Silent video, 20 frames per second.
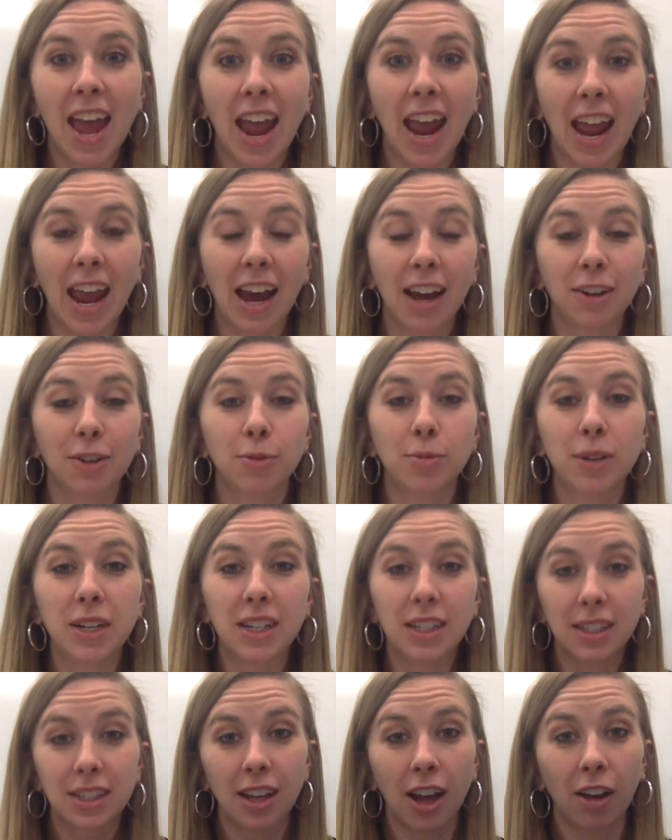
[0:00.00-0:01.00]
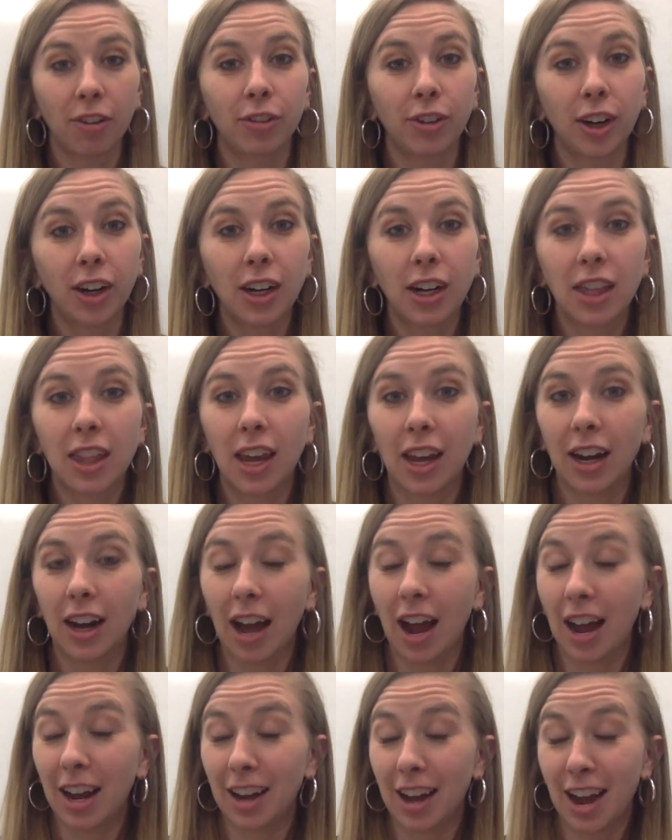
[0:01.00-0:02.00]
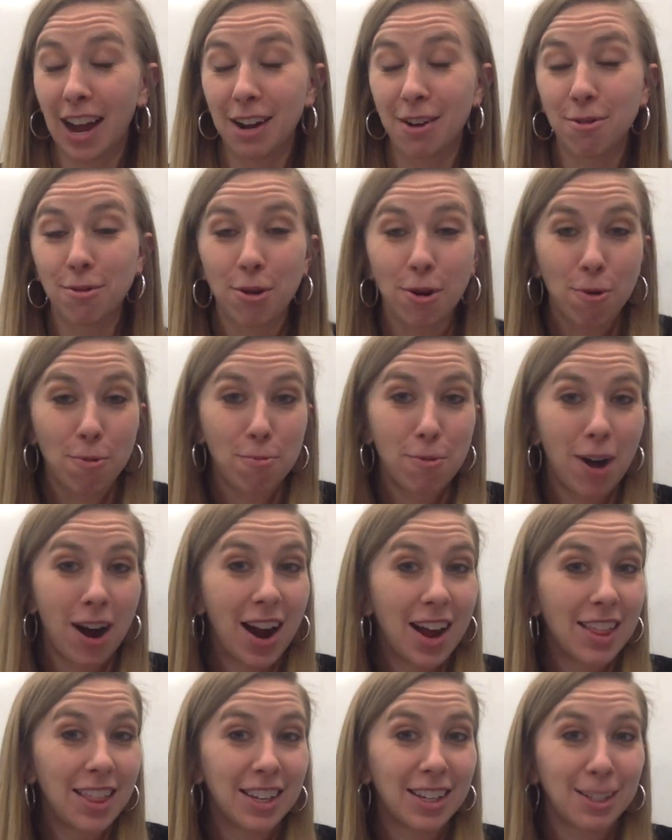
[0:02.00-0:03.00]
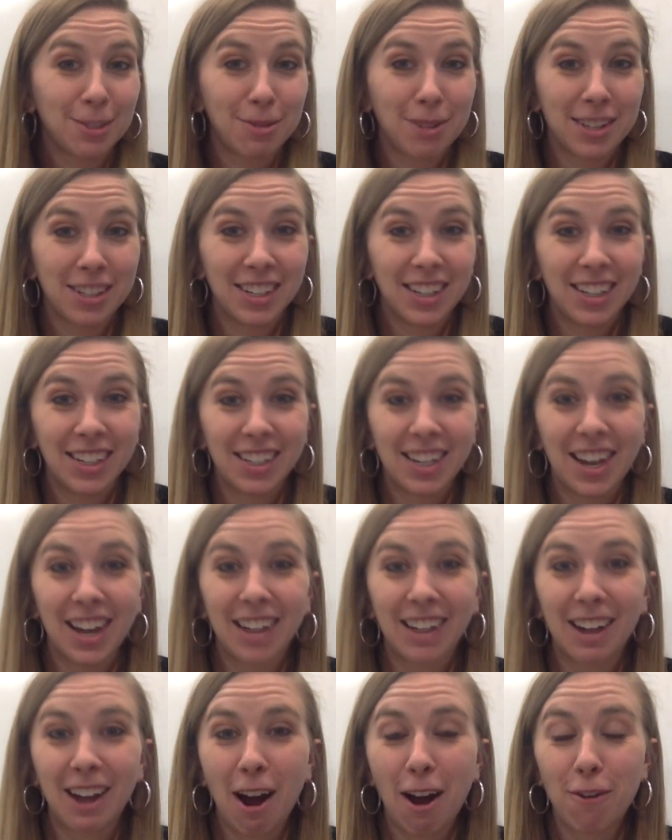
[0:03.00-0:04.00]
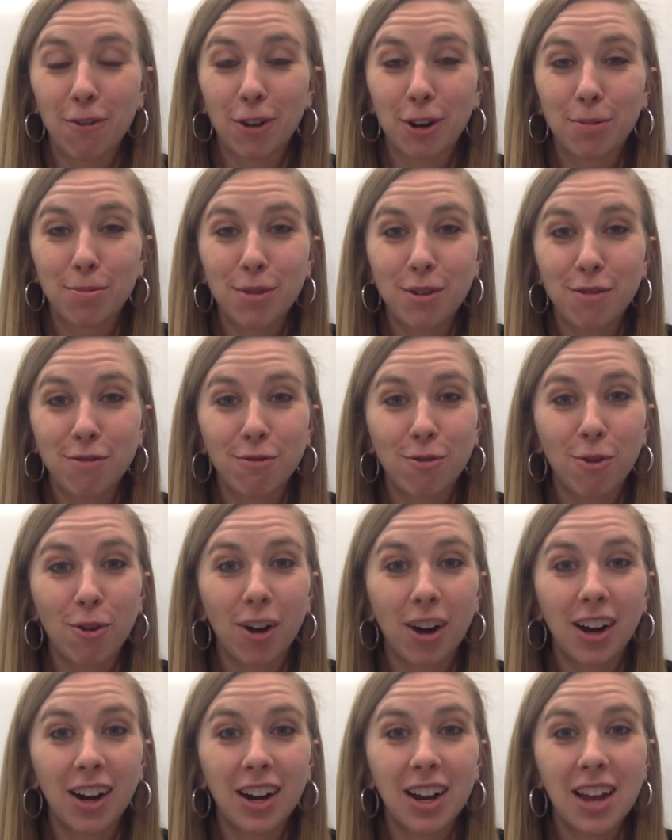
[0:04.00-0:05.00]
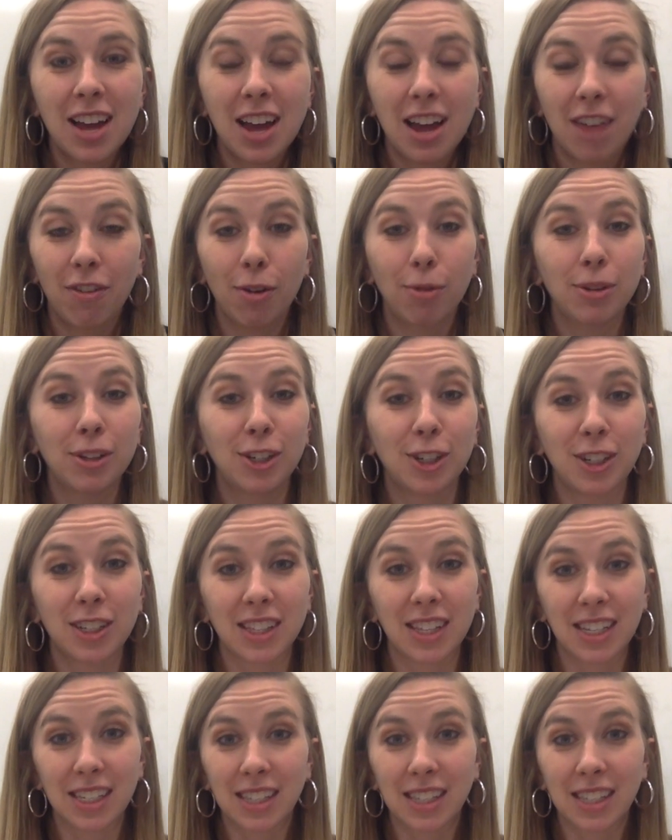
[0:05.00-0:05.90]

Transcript: and we discovered that I don't know why this wasn't uncovered before, if it was just the